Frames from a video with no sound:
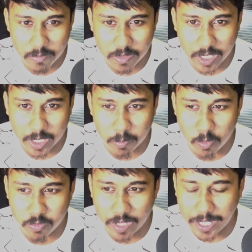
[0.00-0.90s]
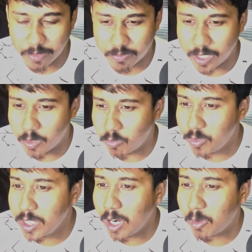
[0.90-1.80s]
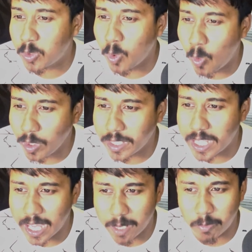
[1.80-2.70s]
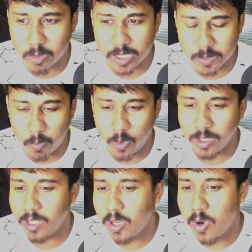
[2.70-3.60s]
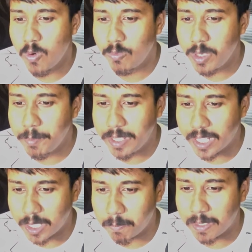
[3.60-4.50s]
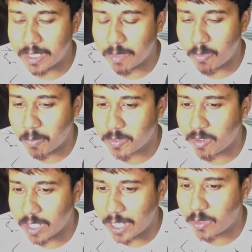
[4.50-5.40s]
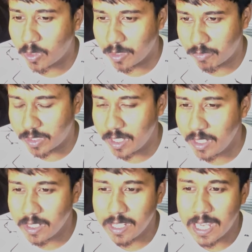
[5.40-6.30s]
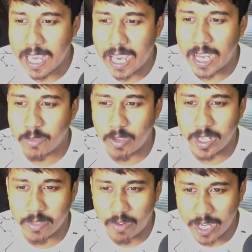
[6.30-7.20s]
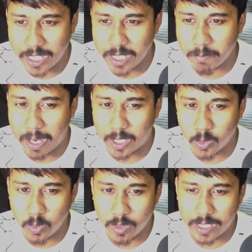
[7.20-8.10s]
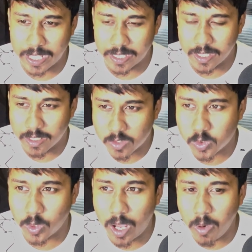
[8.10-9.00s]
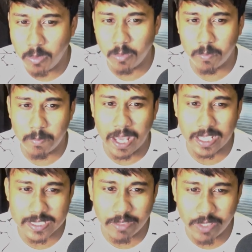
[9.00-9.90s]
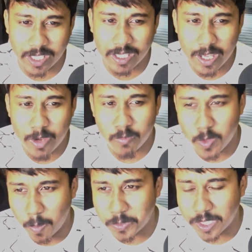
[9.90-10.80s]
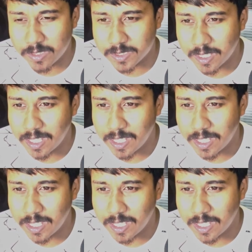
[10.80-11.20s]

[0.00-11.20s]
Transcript: correct move knight f3. We don't care about this pawn. We immediately develops our knight on f3, and we are inviting black to take here. So now black is having few options.